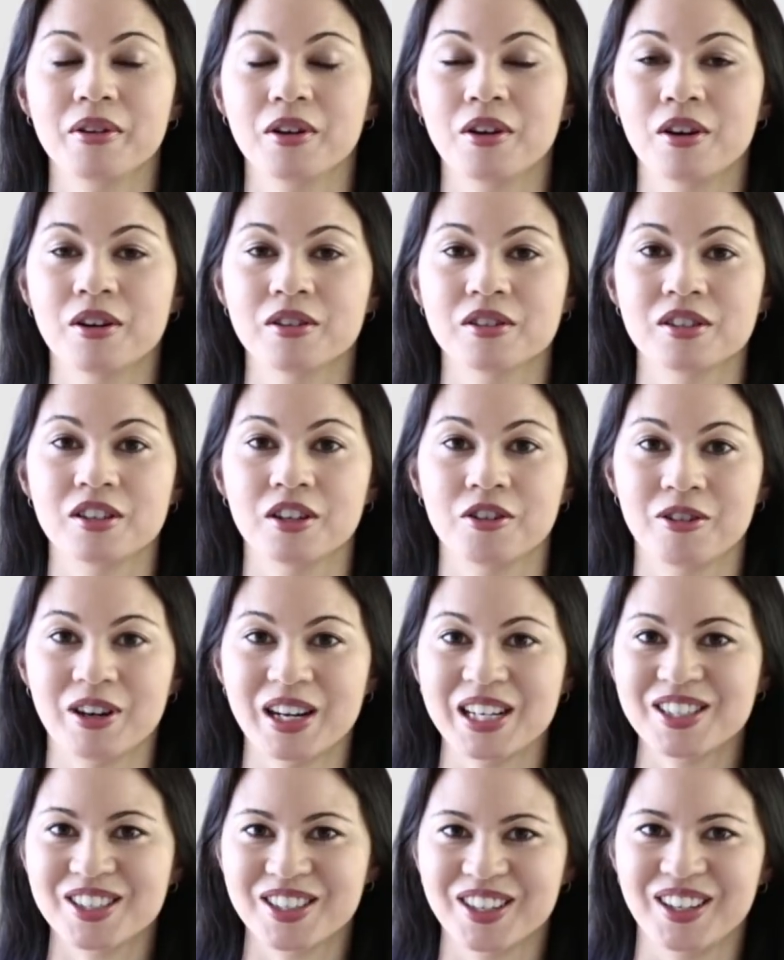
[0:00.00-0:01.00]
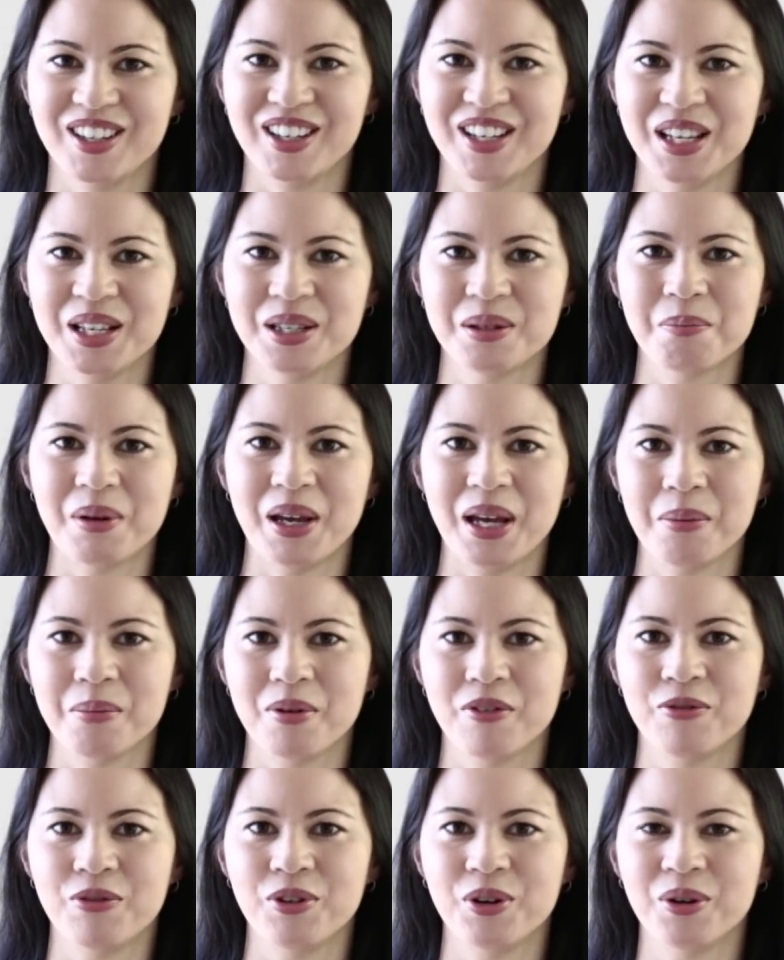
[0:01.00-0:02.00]
consecration is being
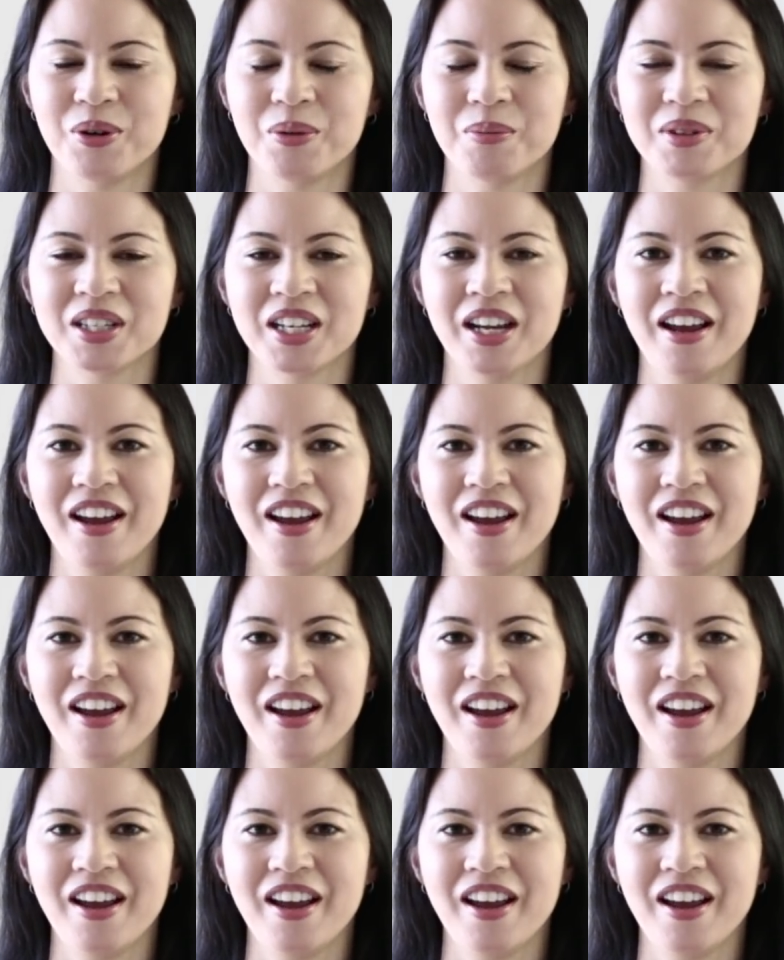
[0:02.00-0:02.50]
performed,